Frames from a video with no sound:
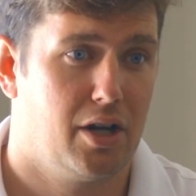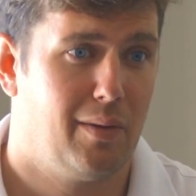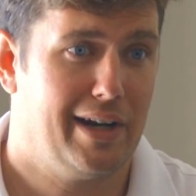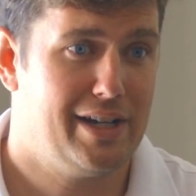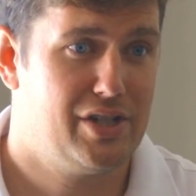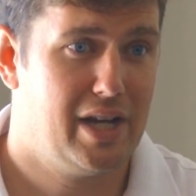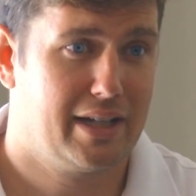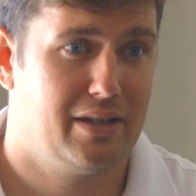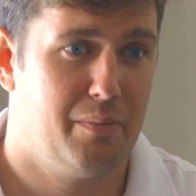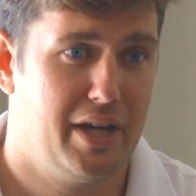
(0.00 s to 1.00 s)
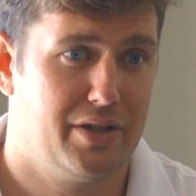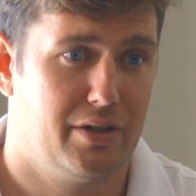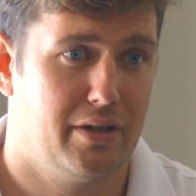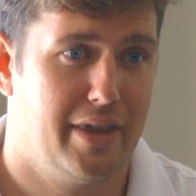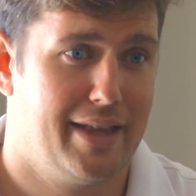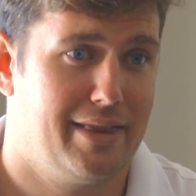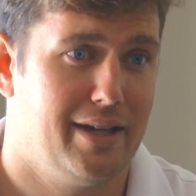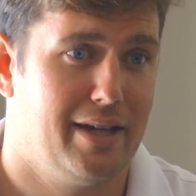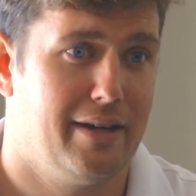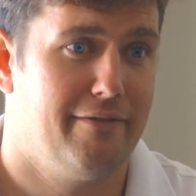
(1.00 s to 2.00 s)
going to want to check to make sure that
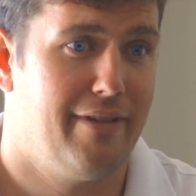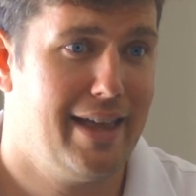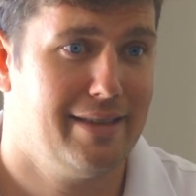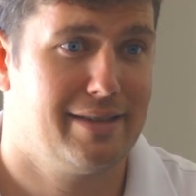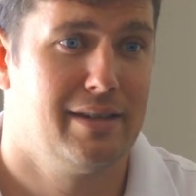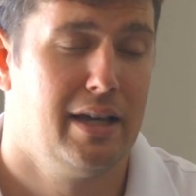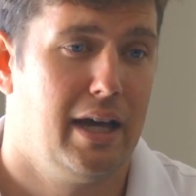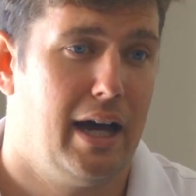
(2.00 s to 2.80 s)
the vents